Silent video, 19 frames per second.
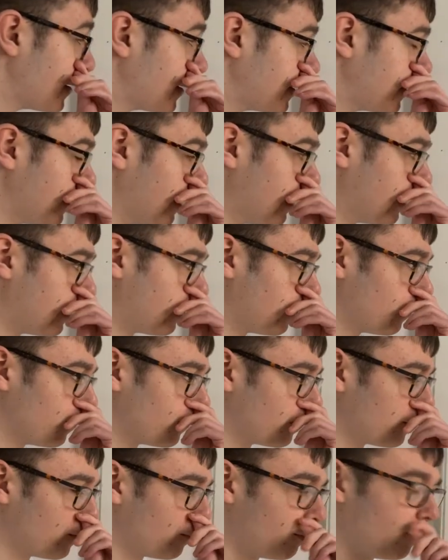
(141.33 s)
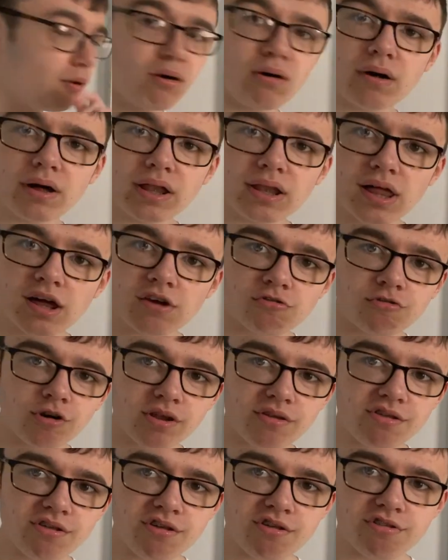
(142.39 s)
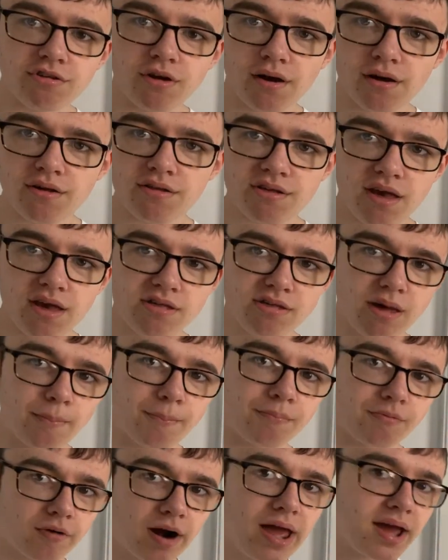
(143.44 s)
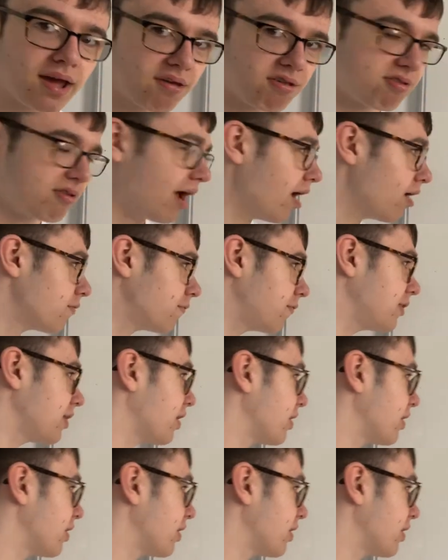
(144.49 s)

Now, what electrolysis does is it breaks down the